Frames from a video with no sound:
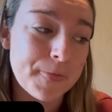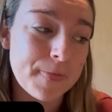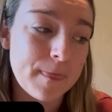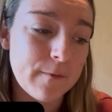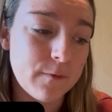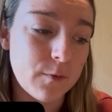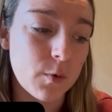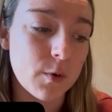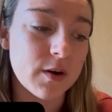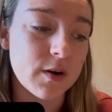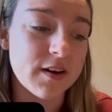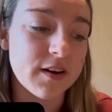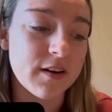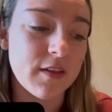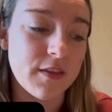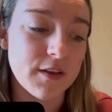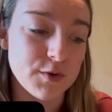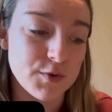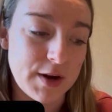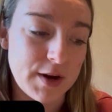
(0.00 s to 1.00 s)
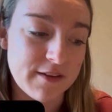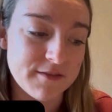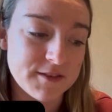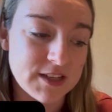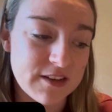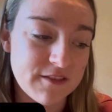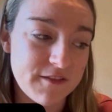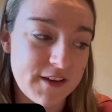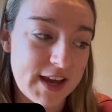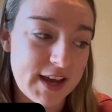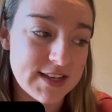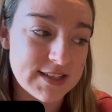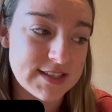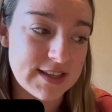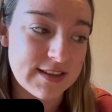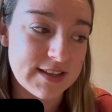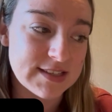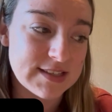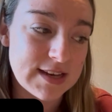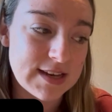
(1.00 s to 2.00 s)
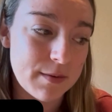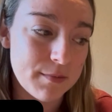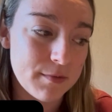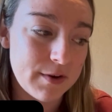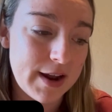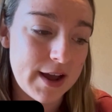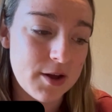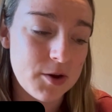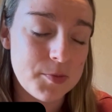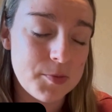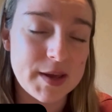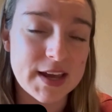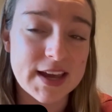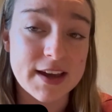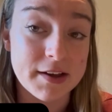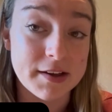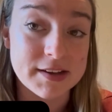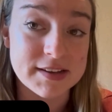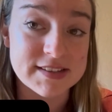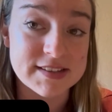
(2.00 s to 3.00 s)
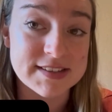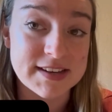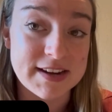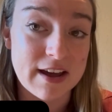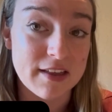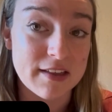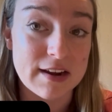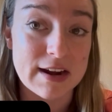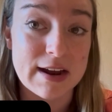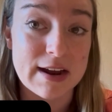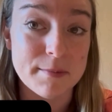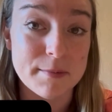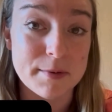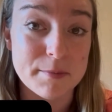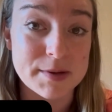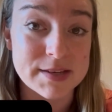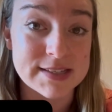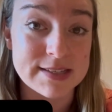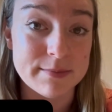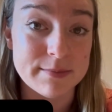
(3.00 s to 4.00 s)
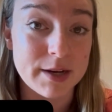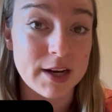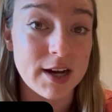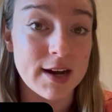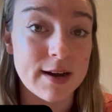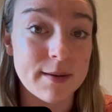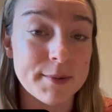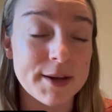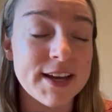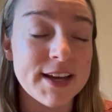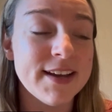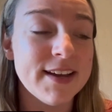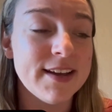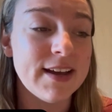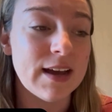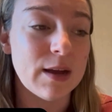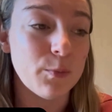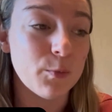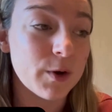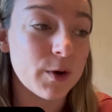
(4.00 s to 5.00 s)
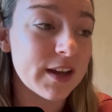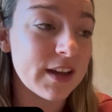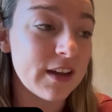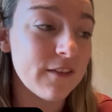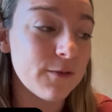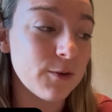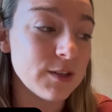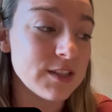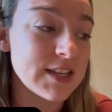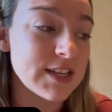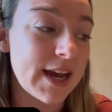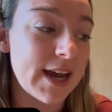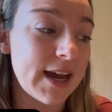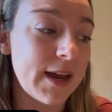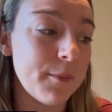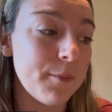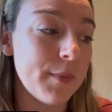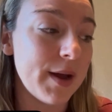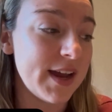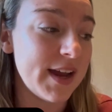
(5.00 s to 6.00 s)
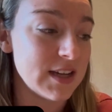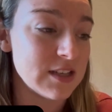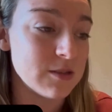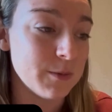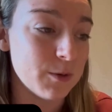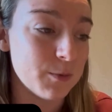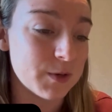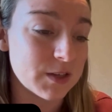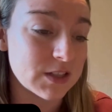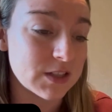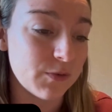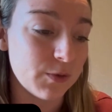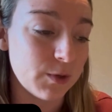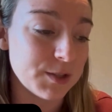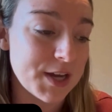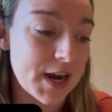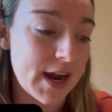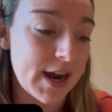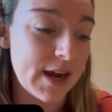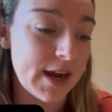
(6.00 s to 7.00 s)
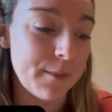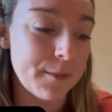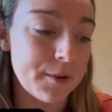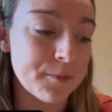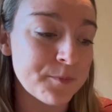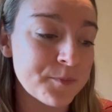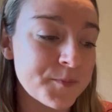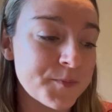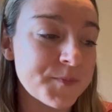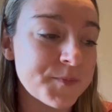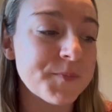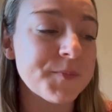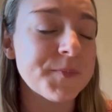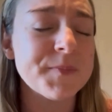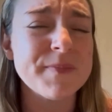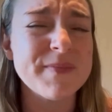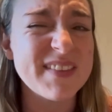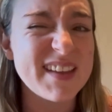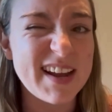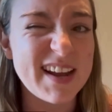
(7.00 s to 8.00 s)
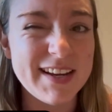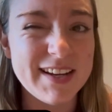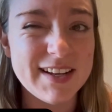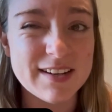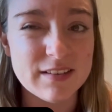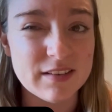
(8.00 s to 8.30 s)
for the drafting phase this time around, because now that I'm a busy mom, I'm working full time, my husband works full time. I need a